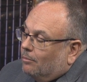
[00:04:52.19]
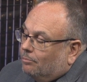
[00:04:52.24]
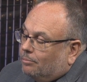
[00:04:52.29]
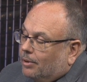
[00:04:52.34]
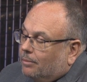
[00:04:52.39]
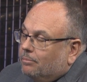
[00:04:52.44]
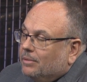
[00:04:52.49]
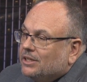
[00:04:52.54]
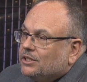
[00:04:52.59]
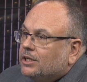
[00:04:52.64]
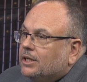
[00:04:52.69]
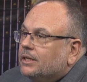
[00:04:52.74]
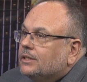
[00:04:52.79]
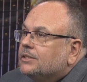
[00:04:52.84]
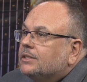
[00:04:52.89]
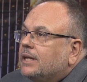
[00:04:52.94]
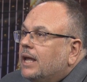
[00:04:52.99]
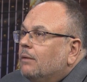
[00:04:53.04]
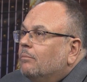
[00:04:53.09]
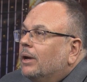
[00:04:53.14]
But Michigan
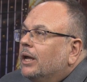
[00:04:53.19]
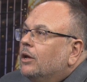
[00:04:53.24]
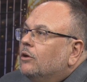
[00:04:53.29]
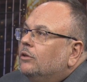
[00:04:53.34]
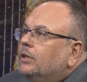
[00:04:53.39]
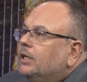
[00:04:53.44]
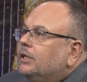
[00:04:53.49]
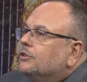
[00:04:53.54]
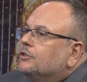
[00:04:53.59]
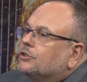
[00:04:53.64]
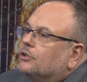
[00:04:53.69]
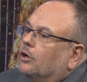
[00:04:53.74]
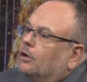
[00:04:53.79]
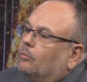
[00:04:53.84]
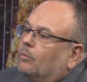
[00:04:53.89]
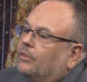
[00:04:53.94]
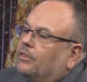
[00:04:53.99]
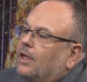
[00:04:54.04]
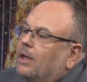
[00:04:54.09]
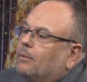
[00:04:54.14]
State, my only concern with